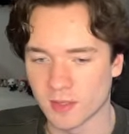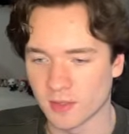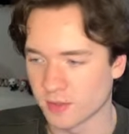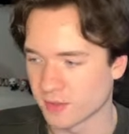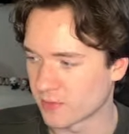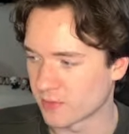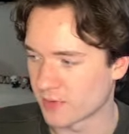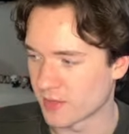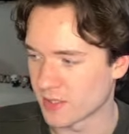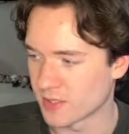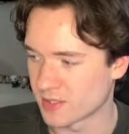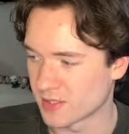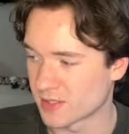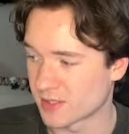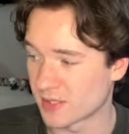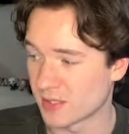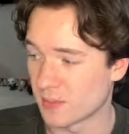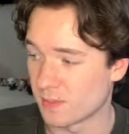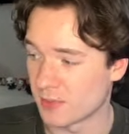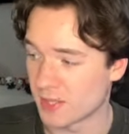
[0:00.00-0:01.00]
Inter defence is
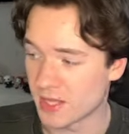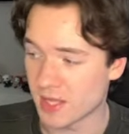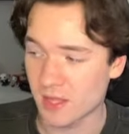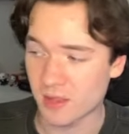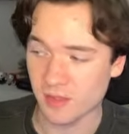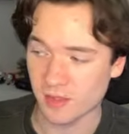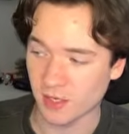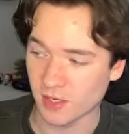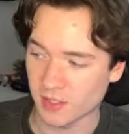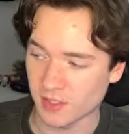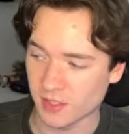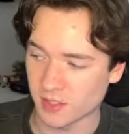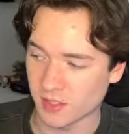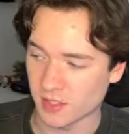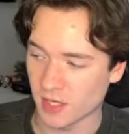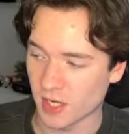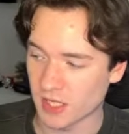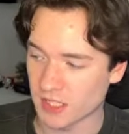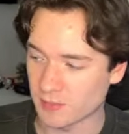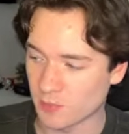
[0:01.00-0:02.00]
going to be thanks to
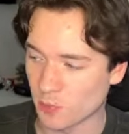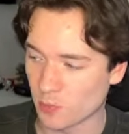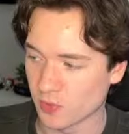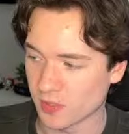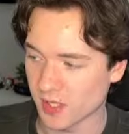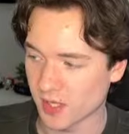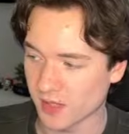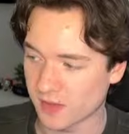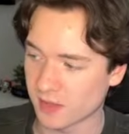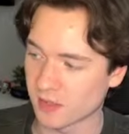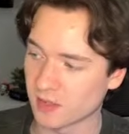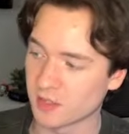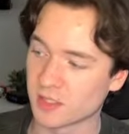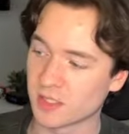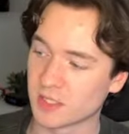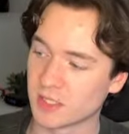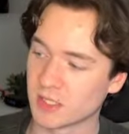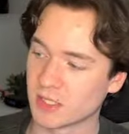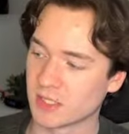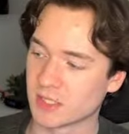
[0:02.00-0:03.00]
Sky Sports Italy.